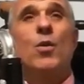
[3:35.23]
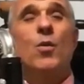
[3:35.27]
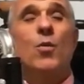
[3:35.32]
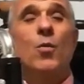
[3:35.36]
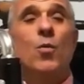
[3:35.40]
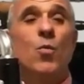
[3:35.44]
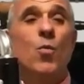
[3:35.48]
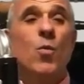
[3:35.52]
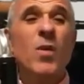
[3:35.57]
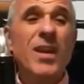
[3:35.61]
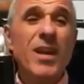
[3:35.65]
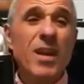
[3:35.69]

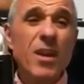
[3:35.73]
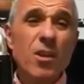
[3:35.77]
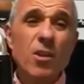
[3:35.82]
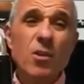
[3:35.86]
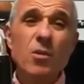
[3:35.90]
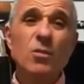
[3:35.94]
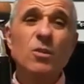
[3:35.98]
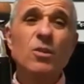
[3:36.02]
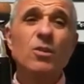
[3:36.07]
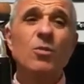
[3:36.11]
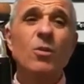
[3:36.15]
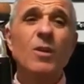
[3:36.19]
We
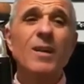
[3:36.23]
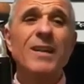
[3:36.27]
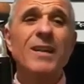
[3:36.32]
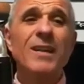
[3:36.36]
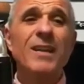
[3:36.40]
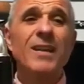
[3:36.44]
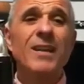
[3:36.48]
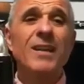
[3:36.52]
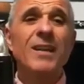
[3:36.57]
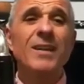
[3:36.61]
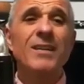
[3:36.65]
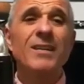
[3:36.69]

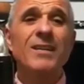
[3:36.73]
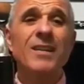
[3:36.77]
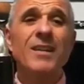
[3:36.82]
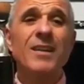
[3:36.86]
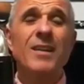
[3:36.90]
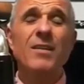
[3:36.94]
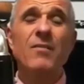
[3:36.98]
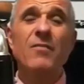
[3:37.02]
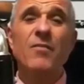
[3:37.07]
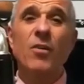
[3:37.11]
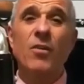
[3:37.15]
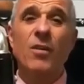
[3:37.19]
usually
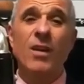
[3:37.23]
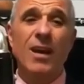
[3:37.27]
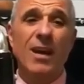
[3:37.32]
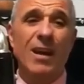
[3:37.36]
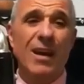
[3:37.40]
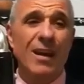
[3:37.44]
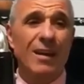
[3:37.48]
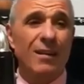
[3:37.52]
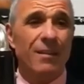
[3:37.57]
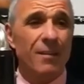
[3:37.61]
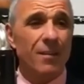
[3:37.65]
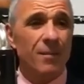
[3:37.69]
live on a
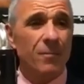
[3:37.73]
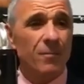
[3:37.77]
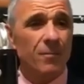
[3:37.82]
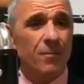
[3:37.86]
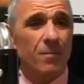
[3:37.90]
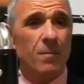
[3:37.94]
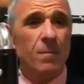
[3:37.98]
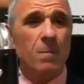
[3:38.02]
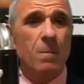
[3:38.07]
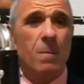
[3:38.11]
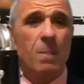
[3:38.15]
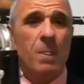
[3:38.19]
hurry.
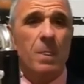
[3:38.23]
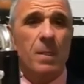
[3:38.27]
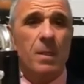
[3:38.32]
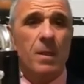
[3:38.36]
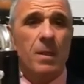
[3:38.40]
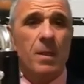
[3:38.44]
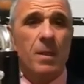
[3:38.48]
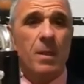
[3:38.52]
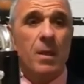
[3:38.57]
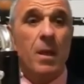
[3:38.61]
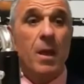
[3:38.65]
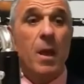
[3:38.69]

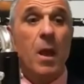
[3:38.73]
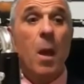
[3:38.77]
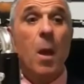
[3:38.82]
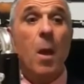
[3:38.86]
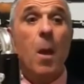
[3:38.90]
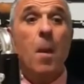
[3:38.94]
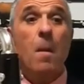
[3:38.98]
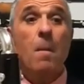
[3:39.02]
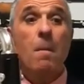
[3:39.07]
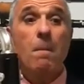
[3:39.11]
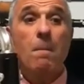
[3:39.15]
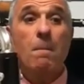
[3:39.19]

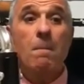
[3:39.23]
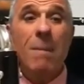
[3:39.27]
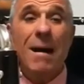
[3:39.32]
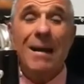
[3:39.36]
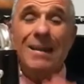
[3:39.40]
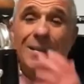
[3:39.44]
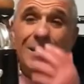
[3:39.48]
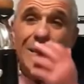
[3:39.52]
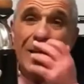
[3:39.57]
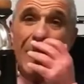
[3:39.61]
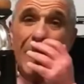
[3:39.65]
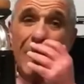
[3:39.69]
But
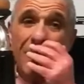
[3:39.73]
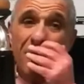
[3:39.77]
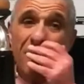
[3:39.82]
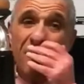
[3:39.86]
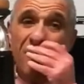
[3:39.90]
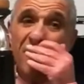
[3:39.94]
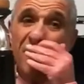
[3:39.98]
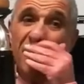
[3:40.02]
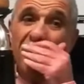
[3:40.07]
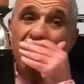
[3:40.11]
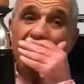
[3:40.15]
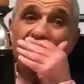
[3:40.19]
I
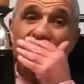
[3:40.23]
think